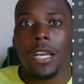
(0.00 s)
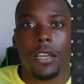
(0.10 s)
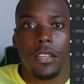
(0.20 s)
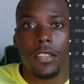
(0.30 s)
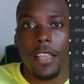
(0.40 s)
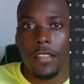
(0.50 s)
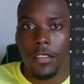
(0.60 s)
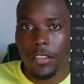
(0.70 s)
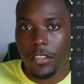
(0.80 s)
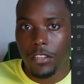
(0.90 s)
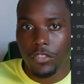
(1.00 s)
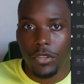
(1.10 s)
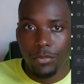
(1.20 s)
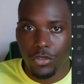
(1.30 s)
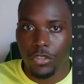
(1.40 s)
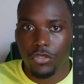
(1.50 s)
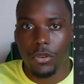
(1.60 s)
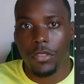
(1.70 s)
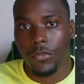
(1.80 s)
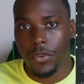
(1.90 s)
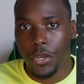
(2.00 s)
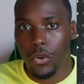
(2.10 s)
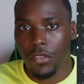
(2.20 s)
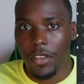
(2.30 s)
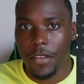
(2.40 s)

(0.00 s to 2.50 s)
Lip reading: click that link in the description to join the free Courtside